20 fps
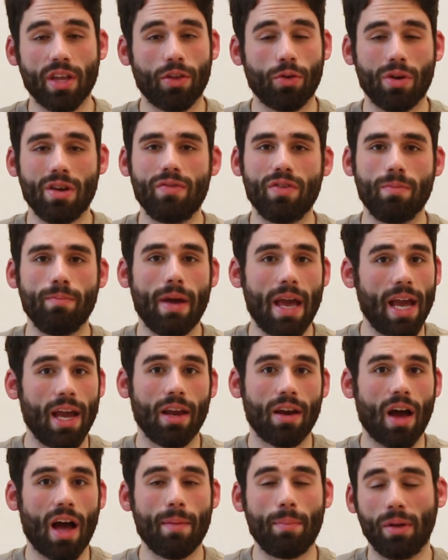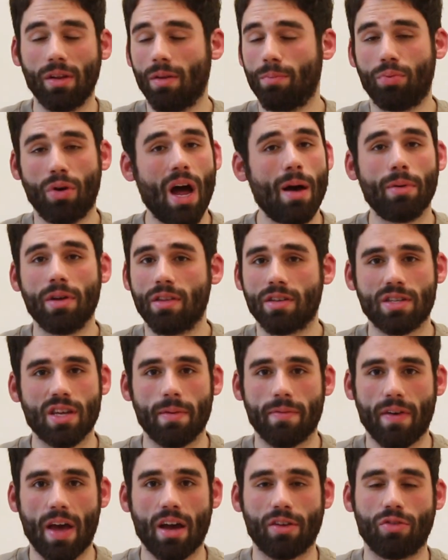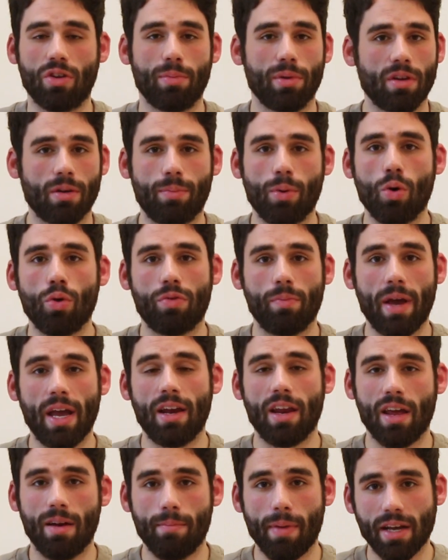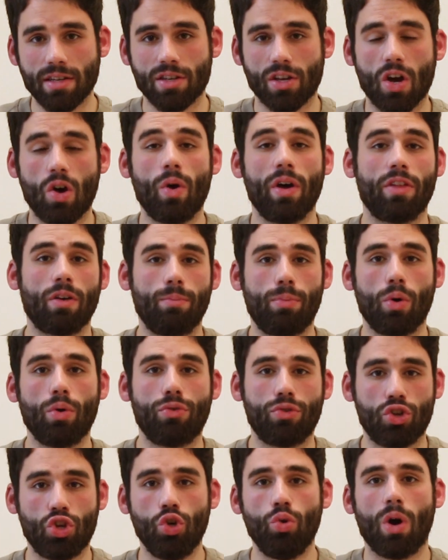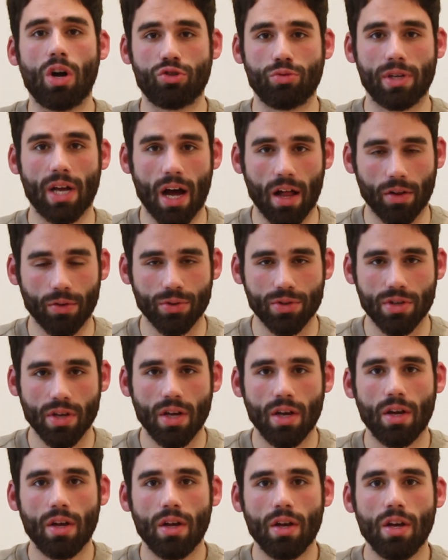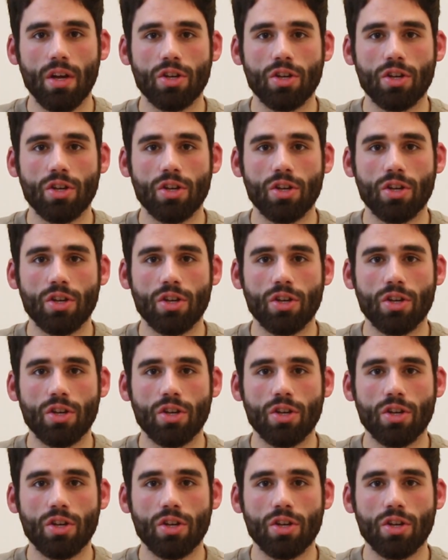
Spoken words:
They're even made, probably in the same factory, but they're both made in Mexico, and they're both $200.